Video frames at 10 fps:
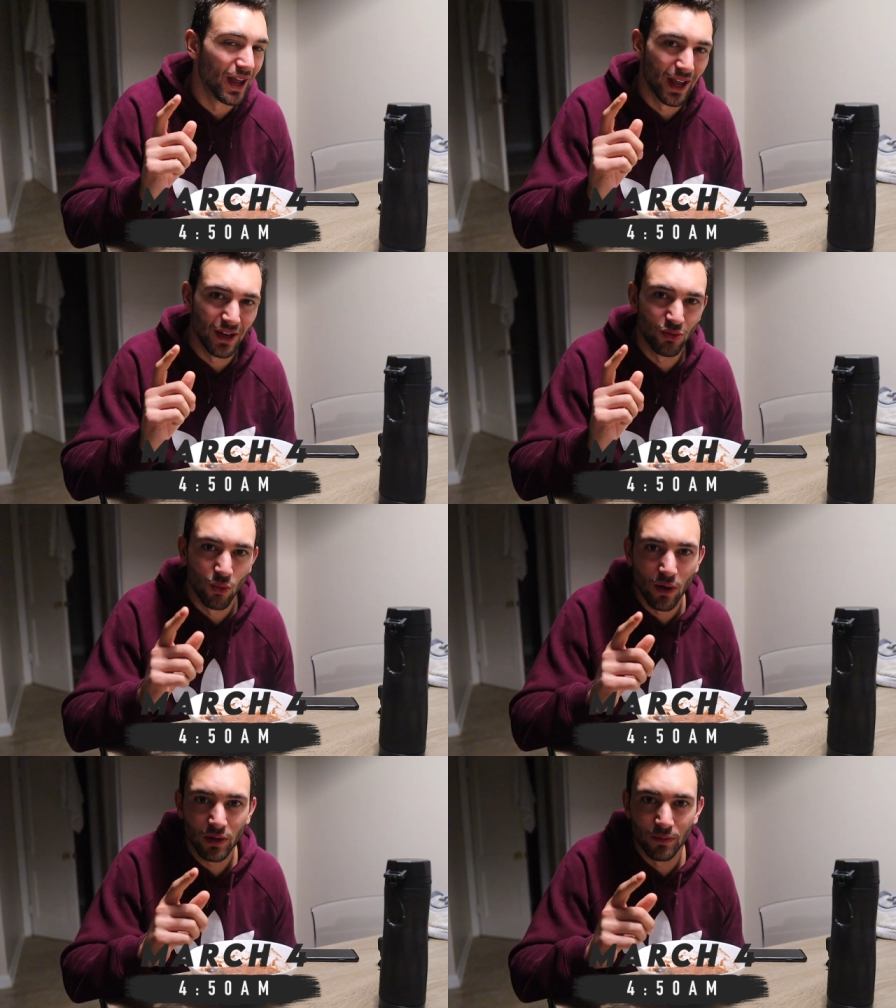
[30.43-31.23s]
And
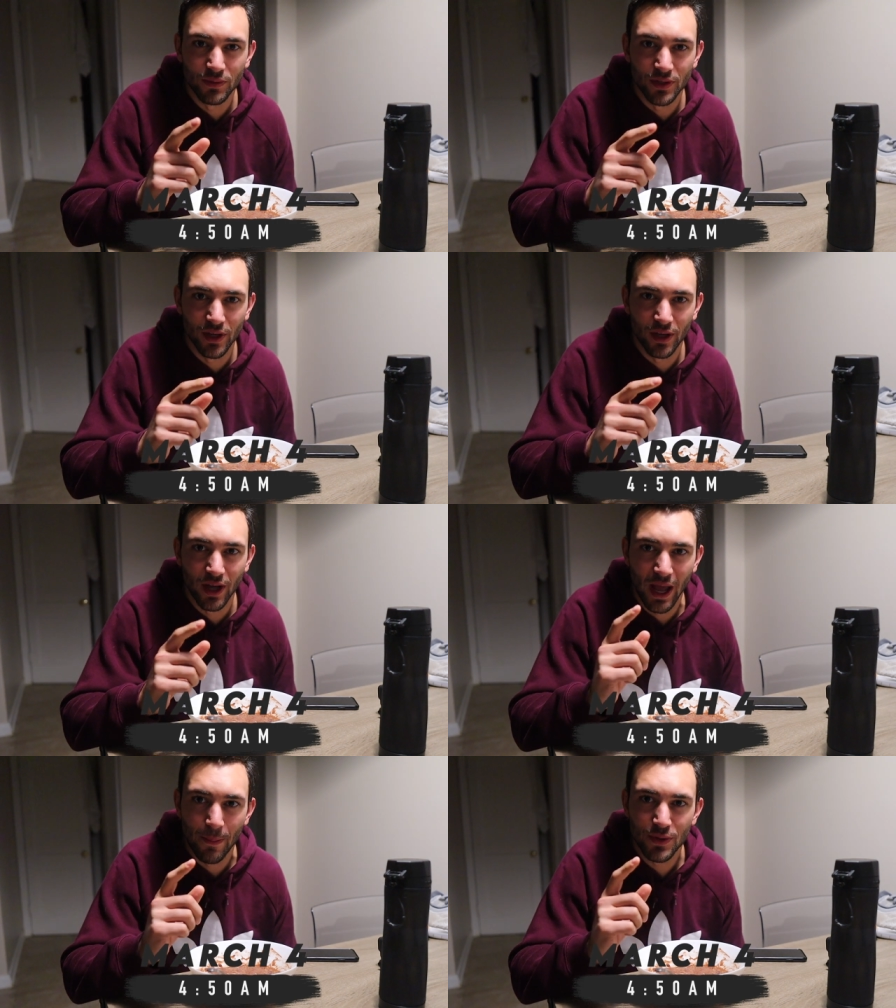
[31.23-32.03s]
welcome
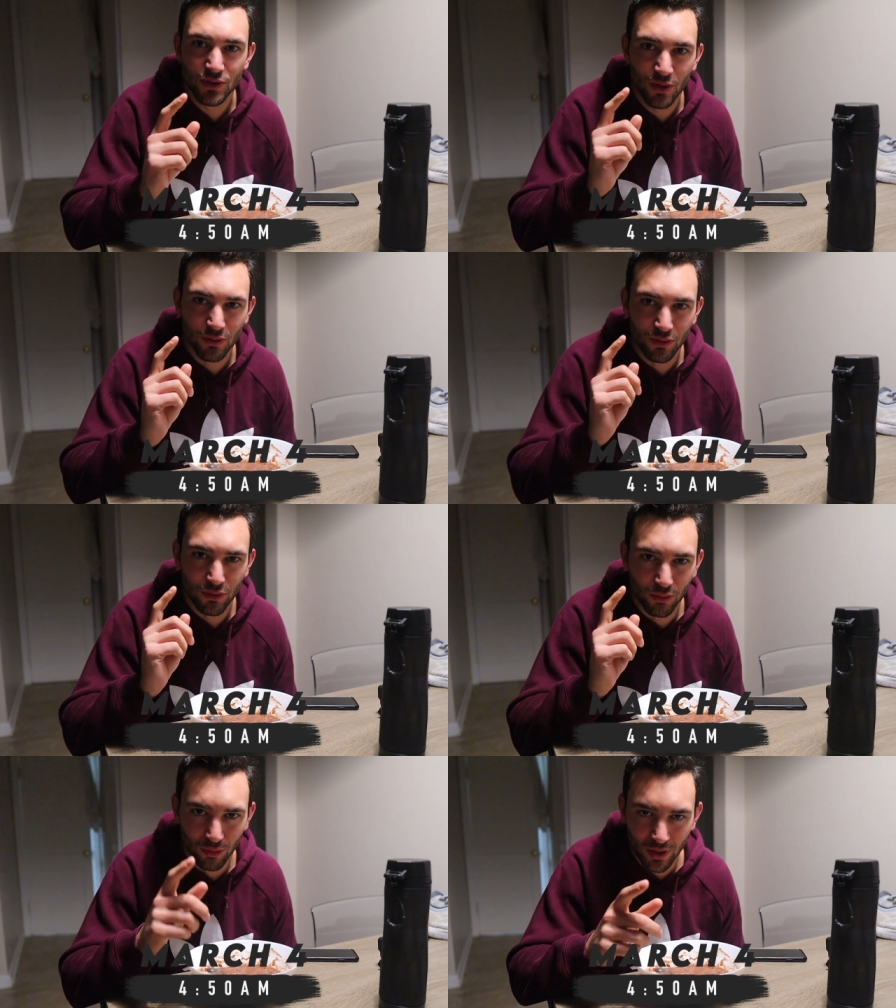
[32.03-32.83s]
to episode
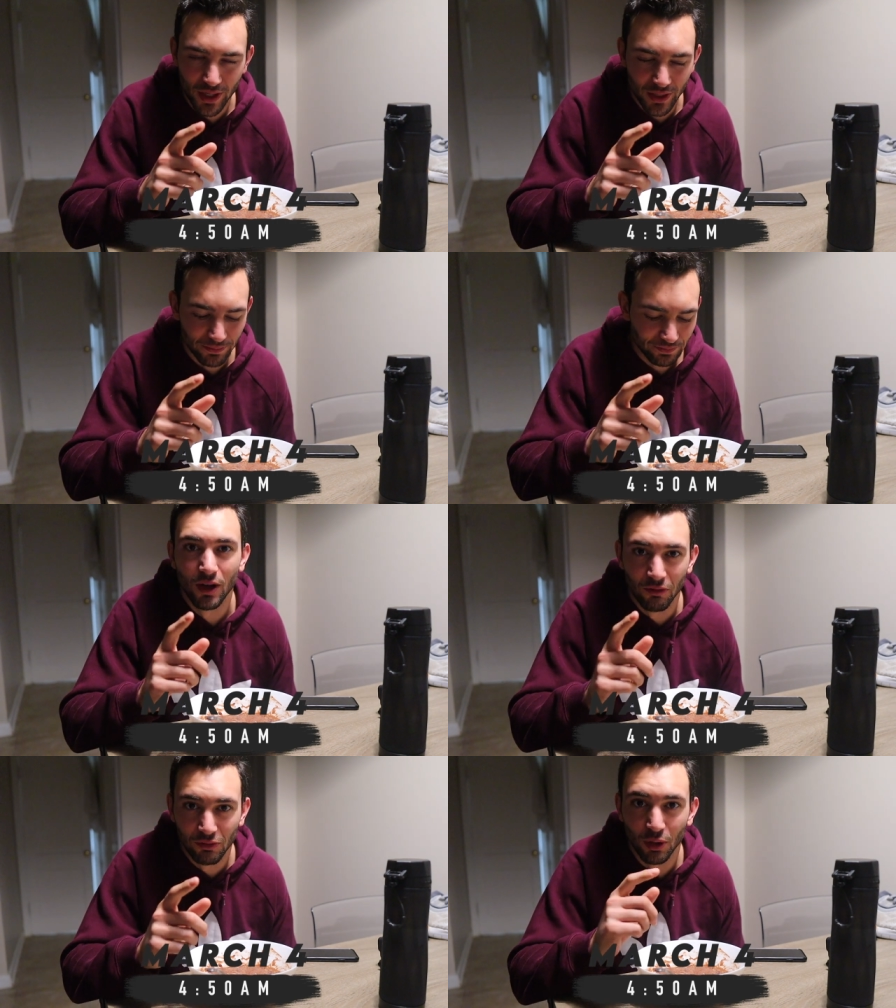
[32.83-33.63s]
3
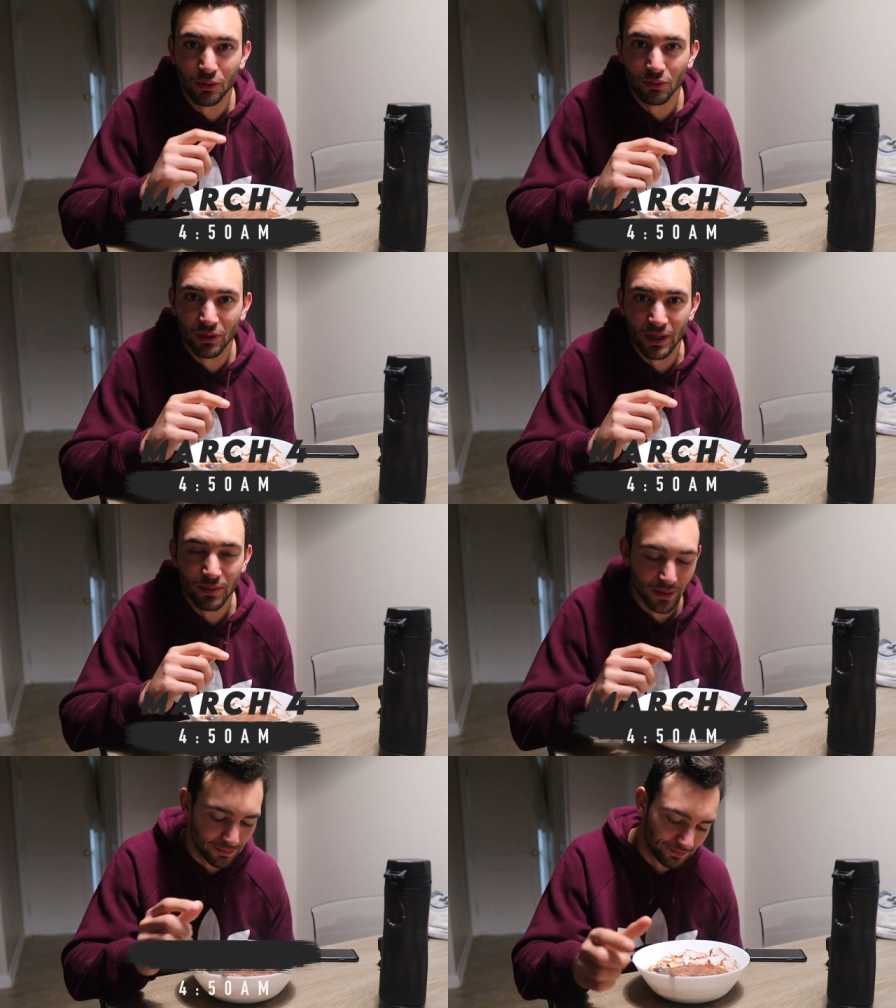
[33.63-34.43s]
of Road to Ripped.